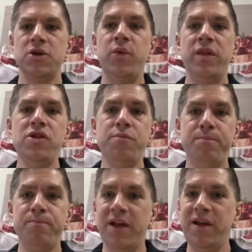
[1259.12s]
So
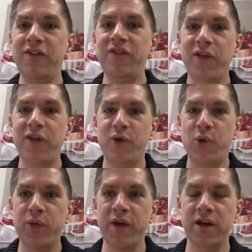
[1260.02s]
but here's the other
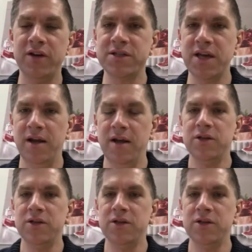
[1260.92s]
cool thing to understand.